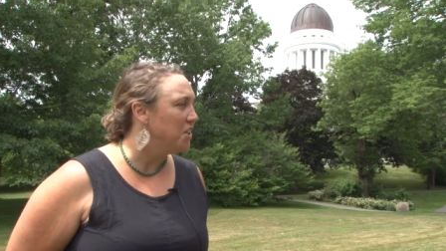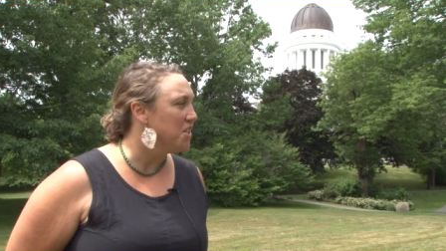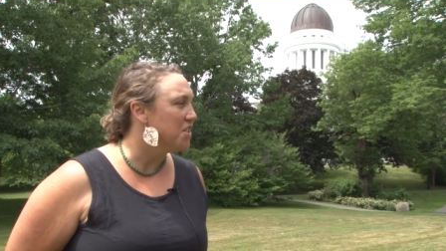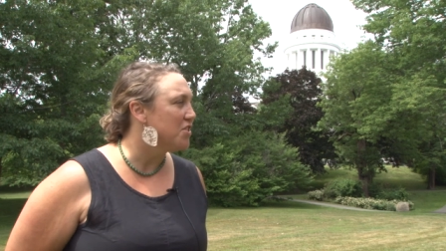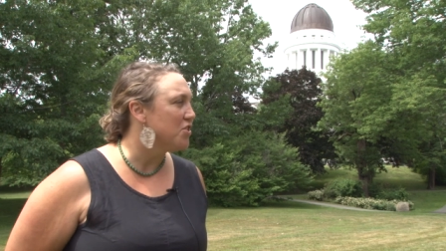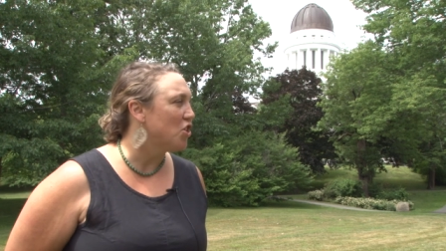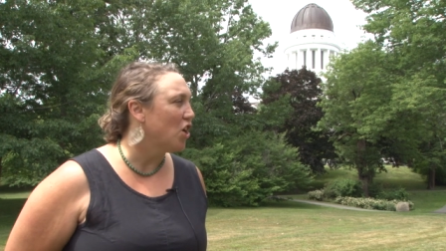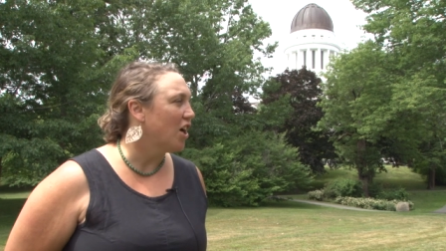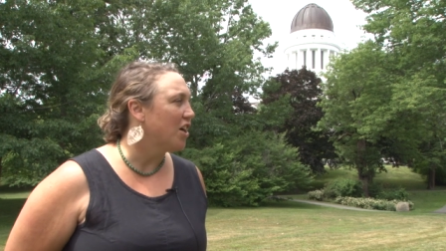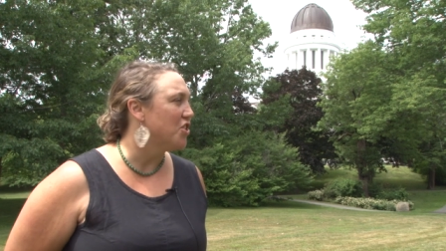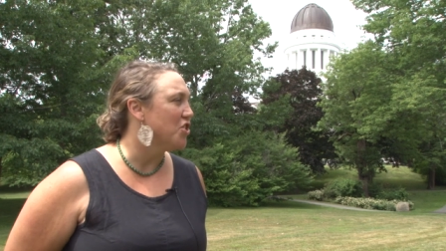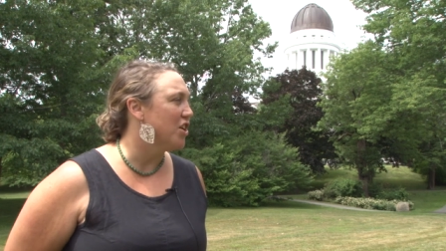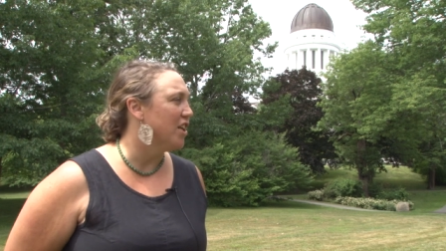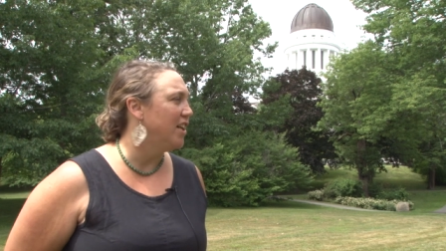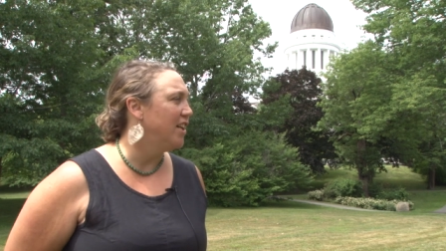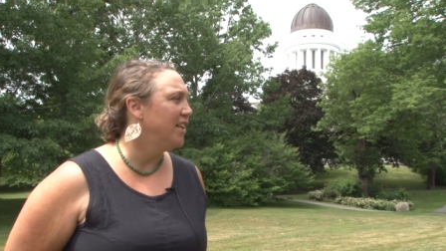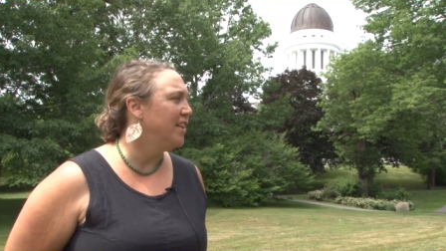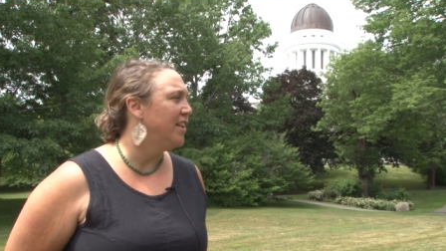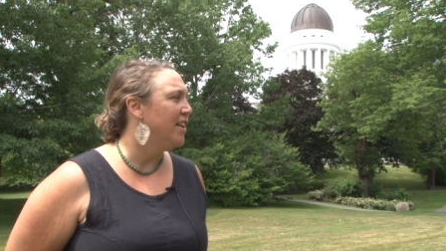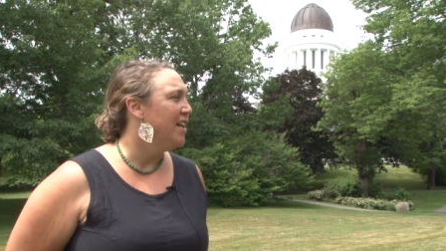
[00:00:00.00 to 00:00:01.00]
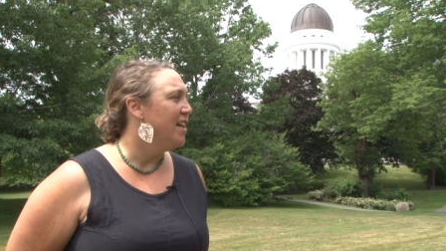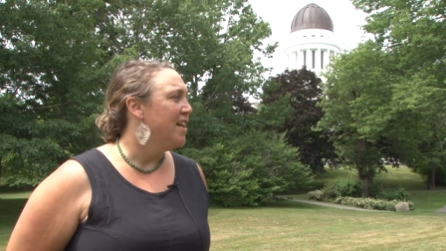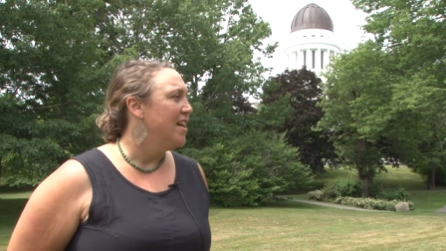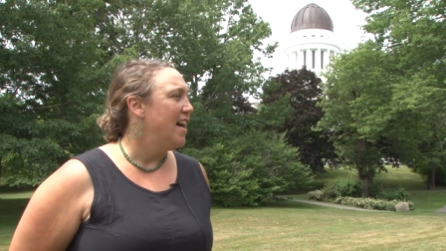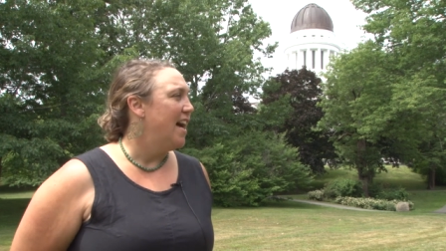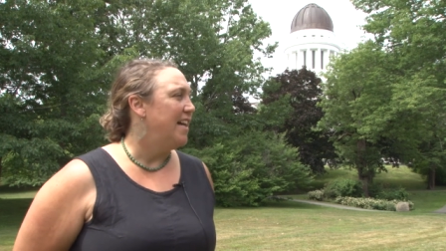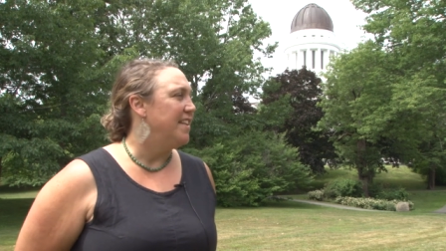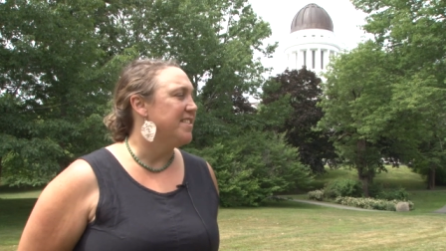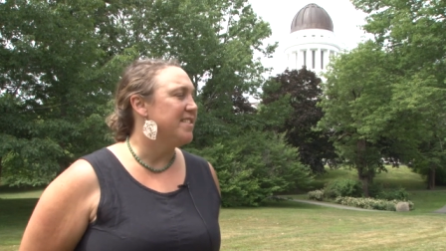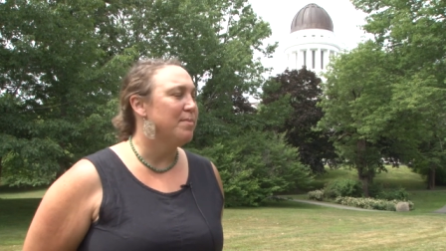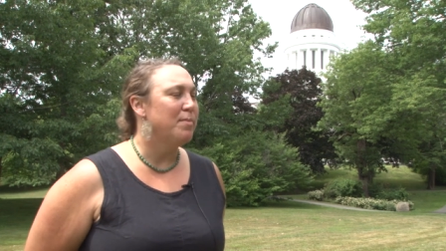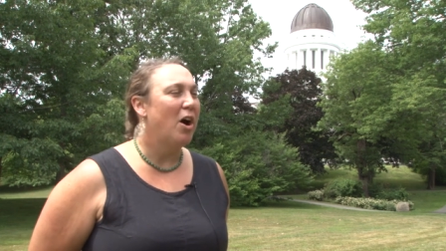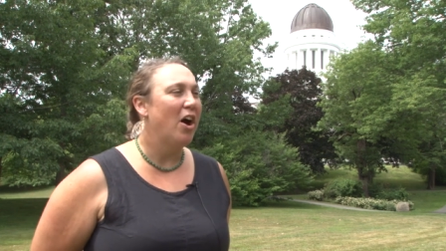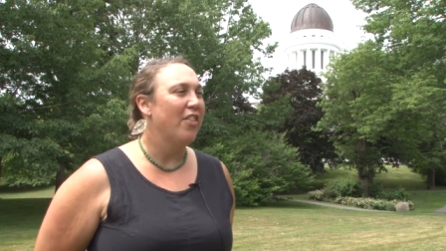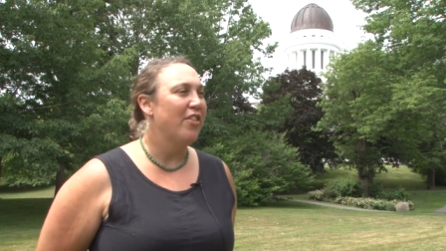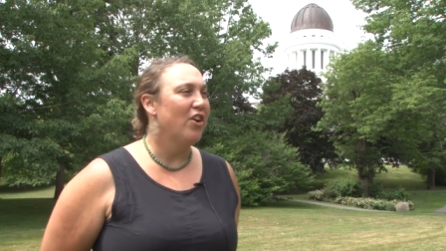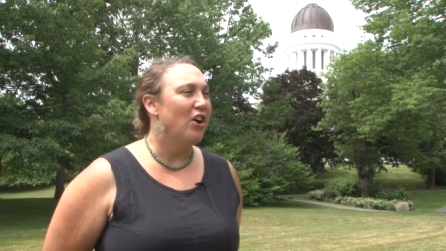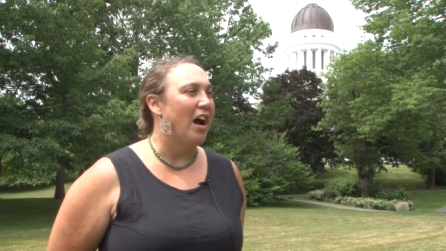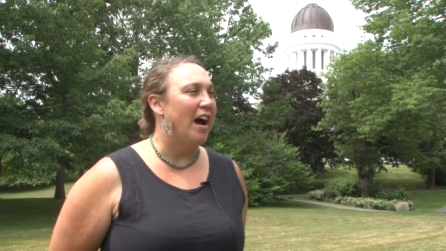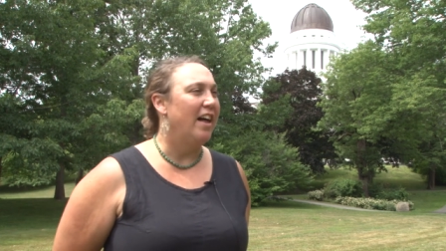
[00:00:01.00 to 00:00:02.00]
destruction and some
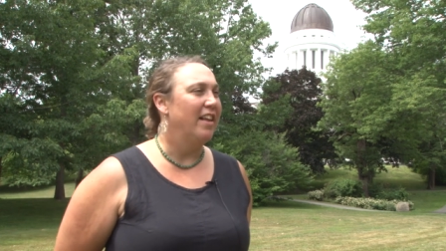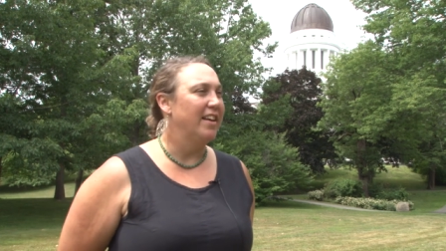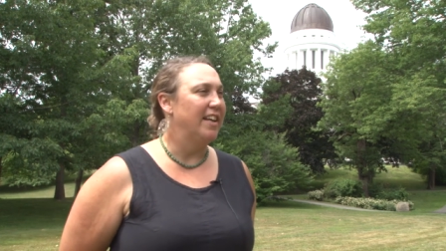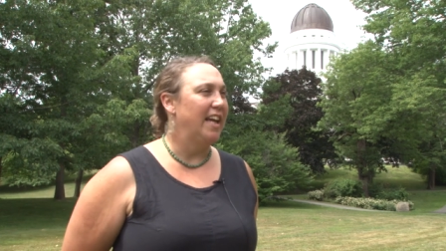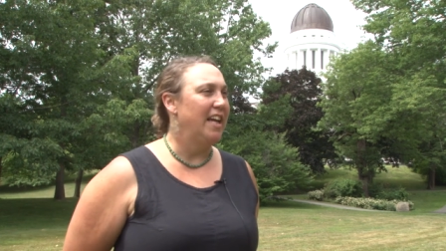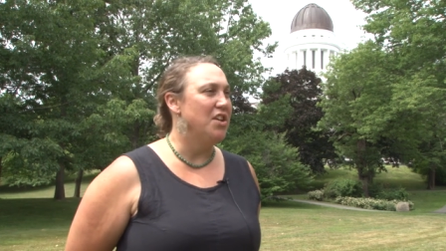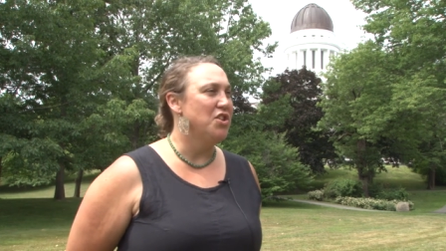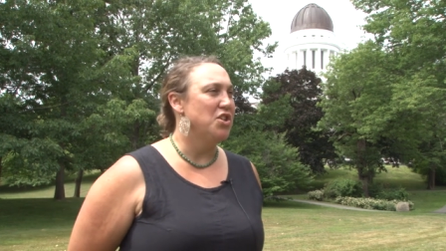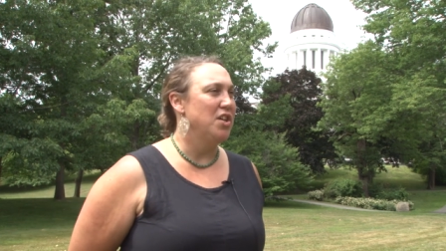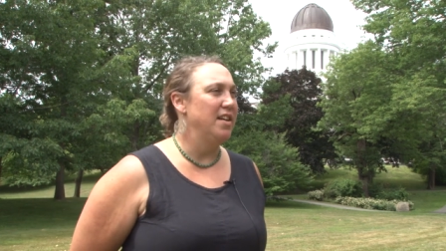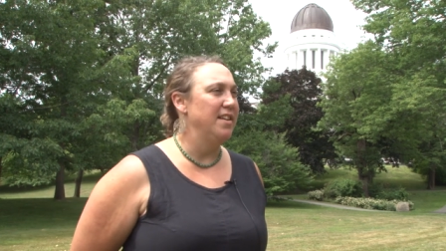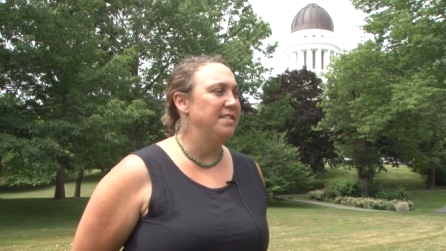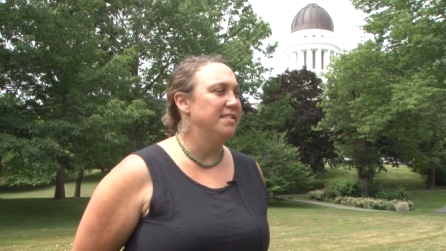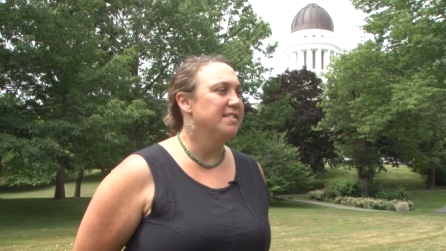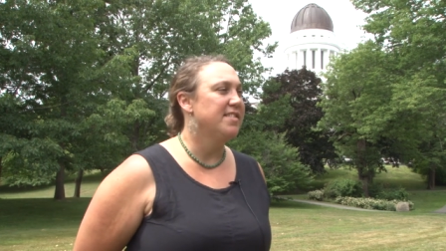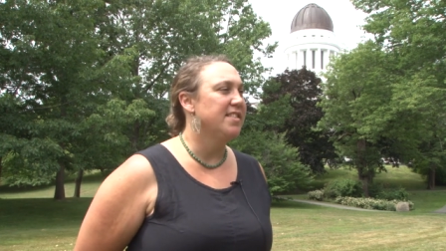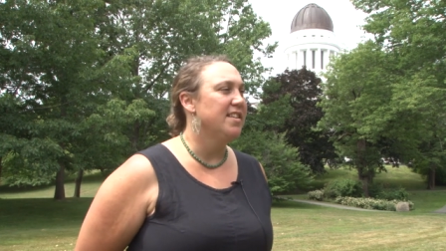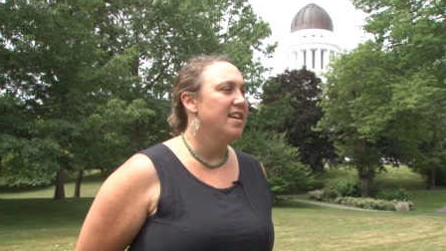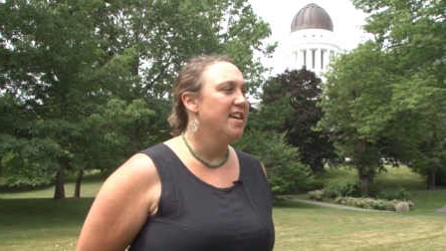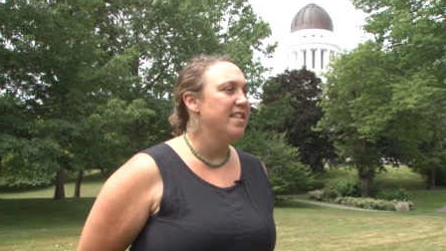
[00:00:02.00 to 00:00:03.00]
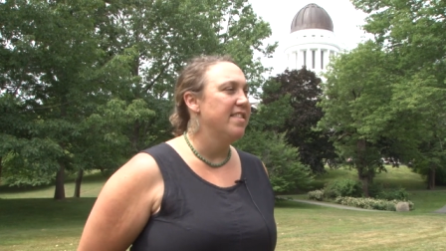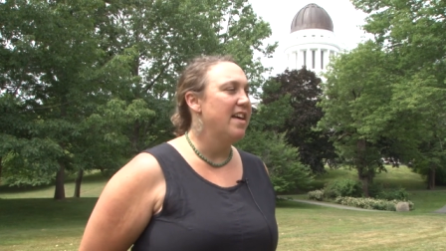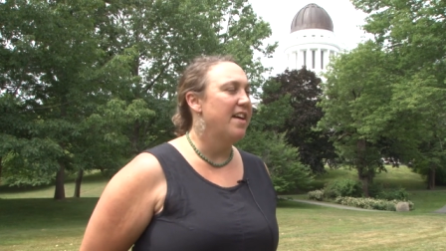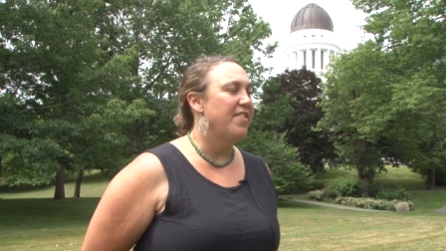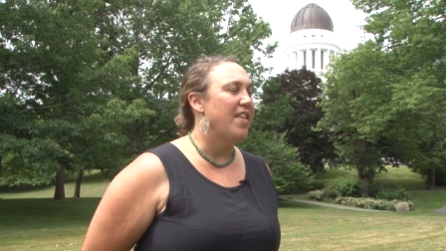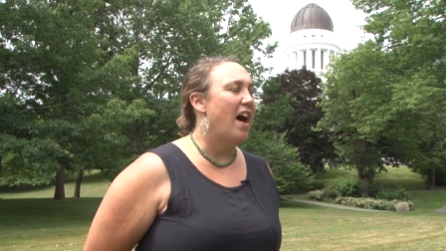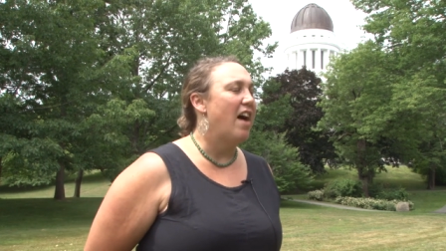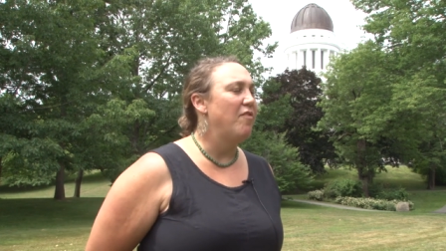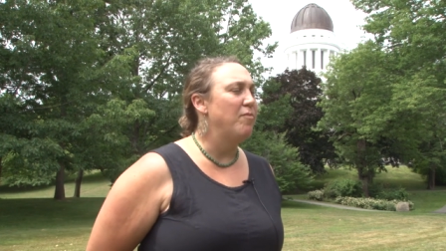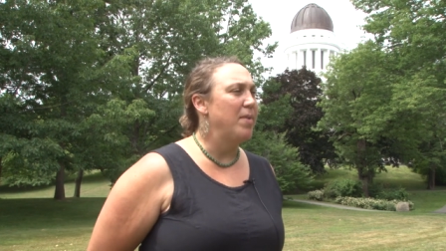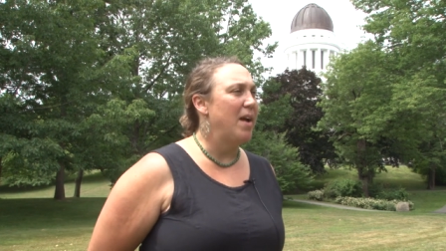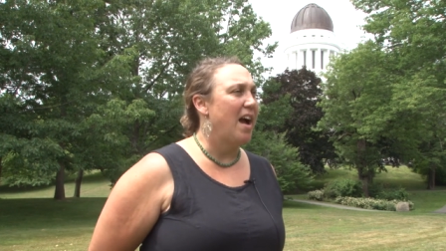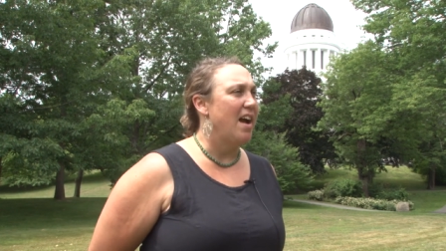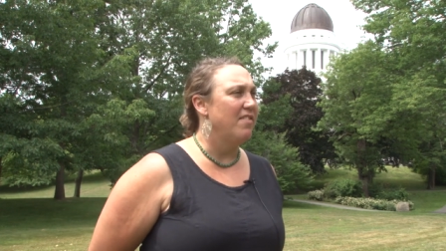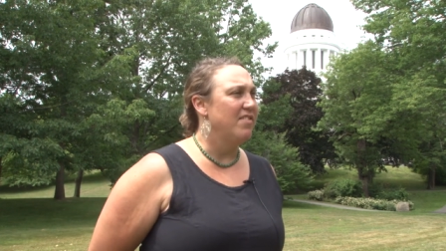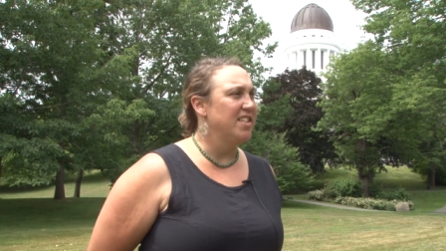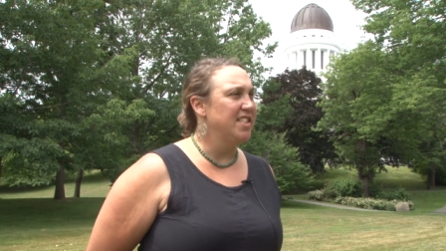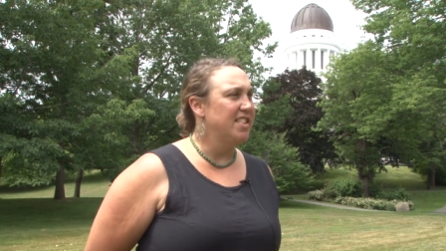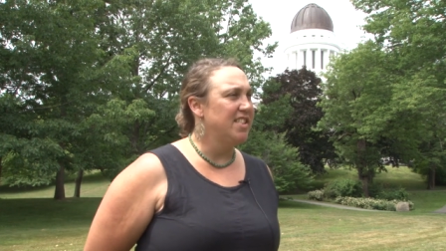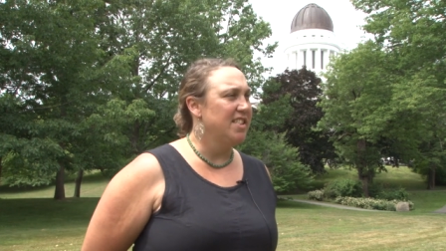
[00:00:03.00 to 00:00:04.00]
other allegations that the
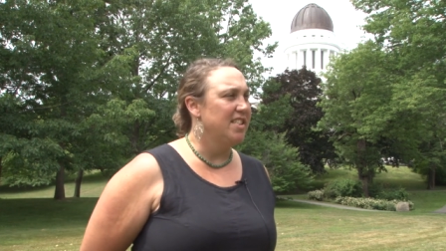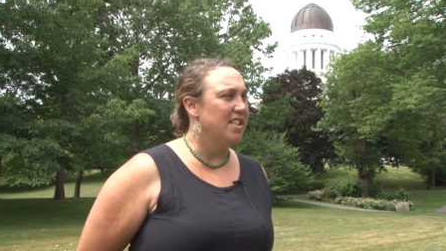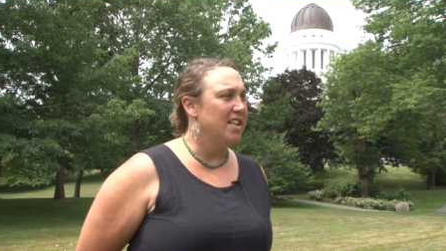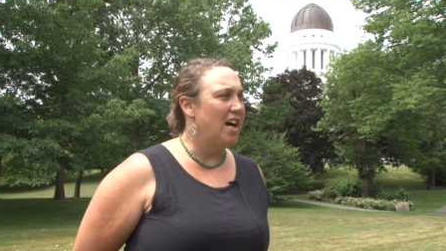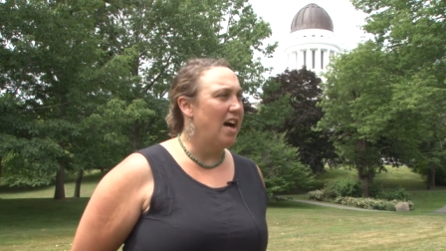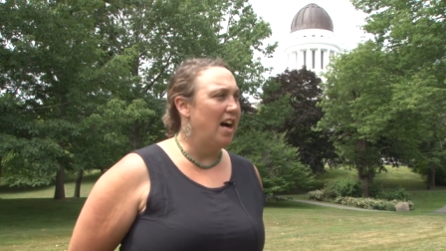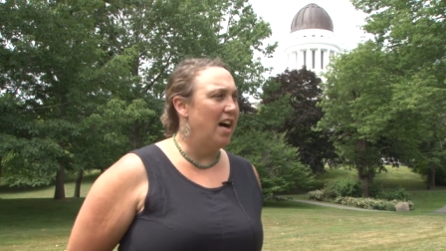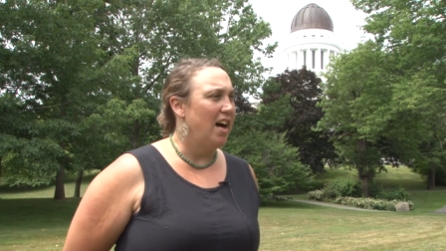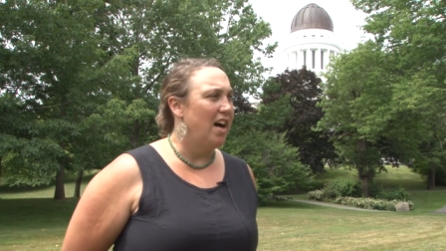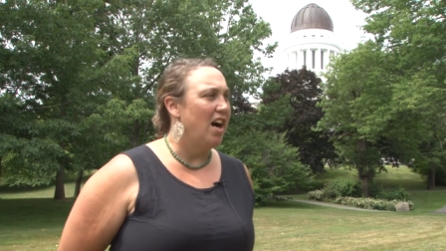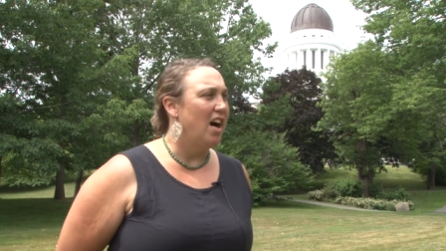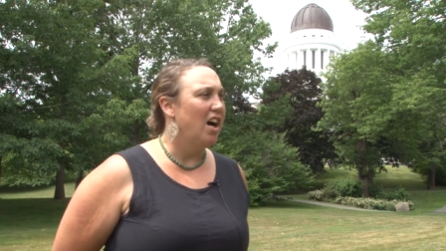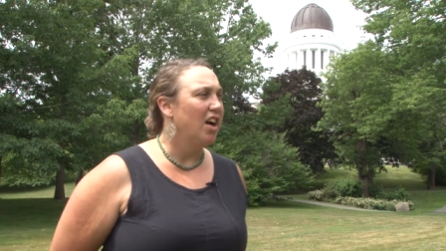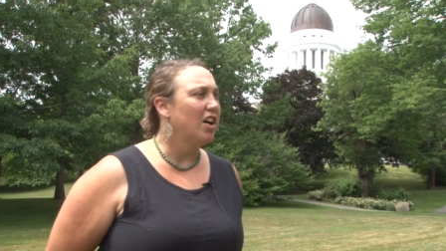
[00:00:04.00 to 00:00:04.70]
FBI was uh,